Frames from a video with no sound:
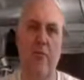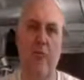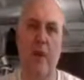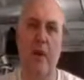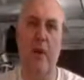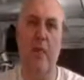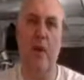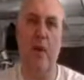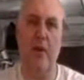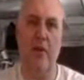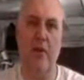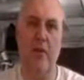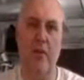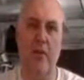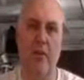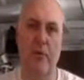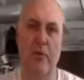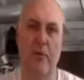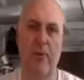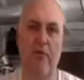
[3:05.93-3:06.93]
by weighing your
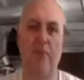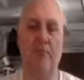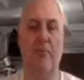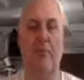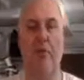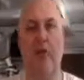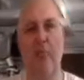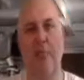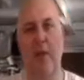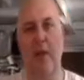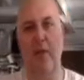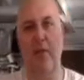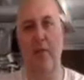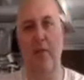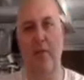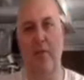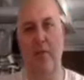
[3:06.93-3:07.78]
bullets and multiplying